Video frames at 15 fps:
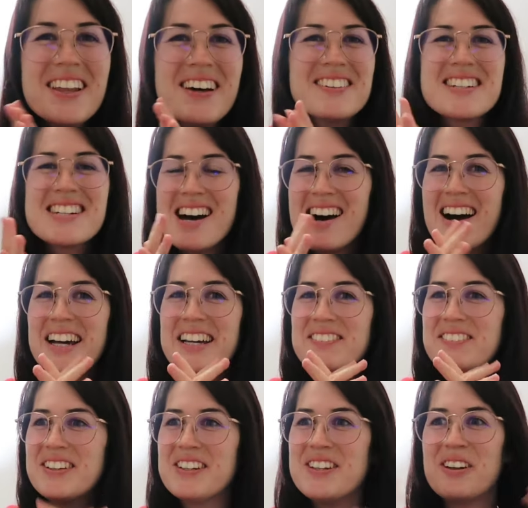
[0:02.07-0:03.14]
Long
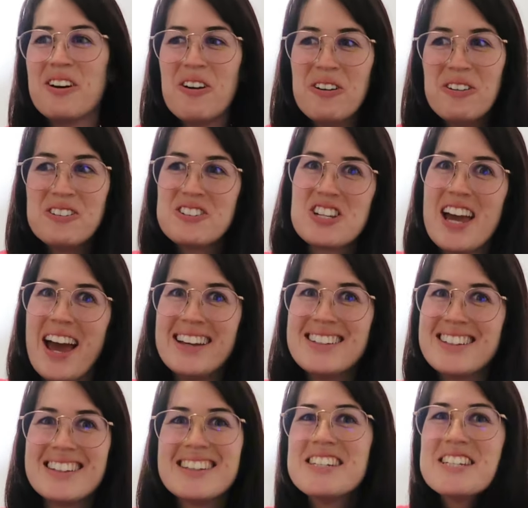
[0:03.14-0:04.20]
time no
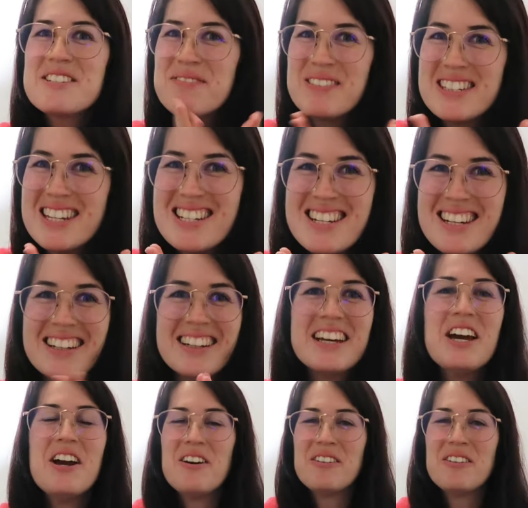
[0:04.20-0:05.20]
chat in this position,